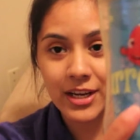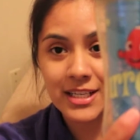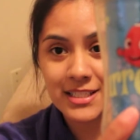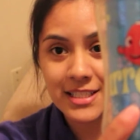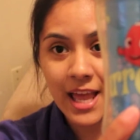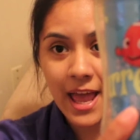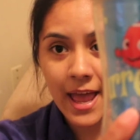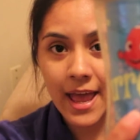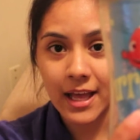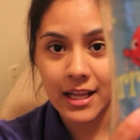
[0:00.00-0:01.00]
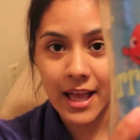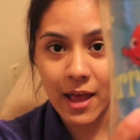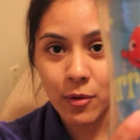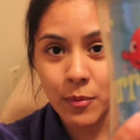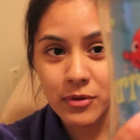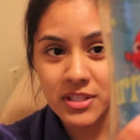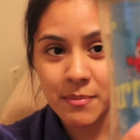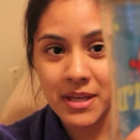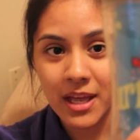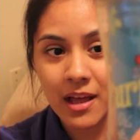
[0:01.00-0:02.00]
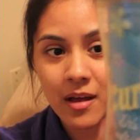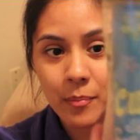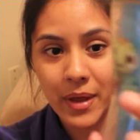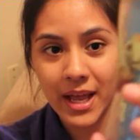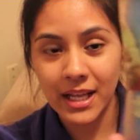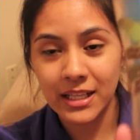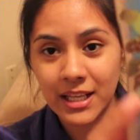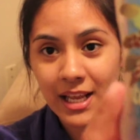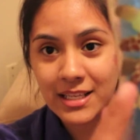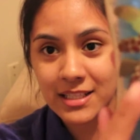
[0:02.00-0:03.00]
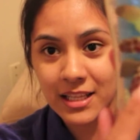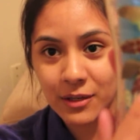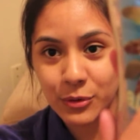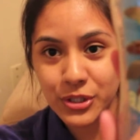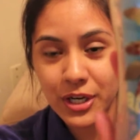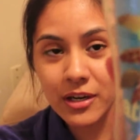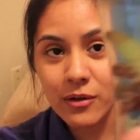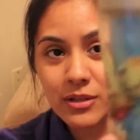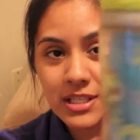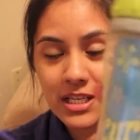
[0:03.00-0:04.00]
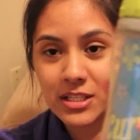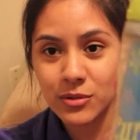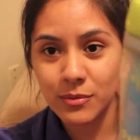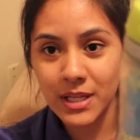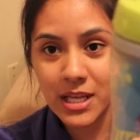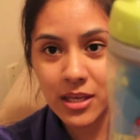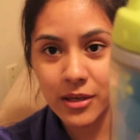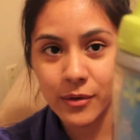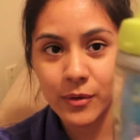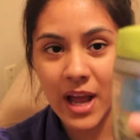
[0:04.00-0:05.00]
It's Elmo sippy cup, and it has the little turtles and it's really cute.